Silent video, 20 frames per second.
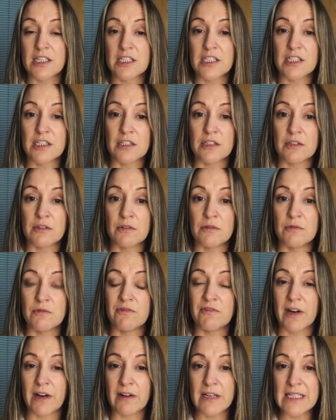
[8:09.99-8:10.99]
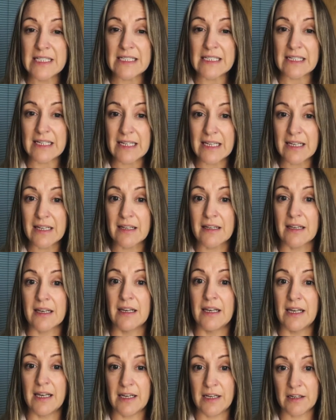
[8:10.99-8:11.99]
to very sleek
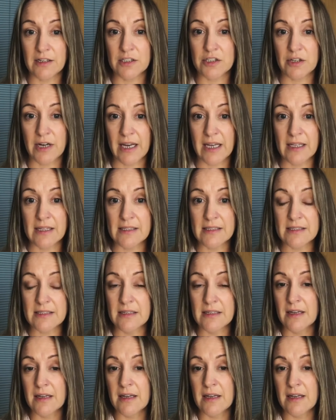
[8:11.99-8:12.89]
linear drains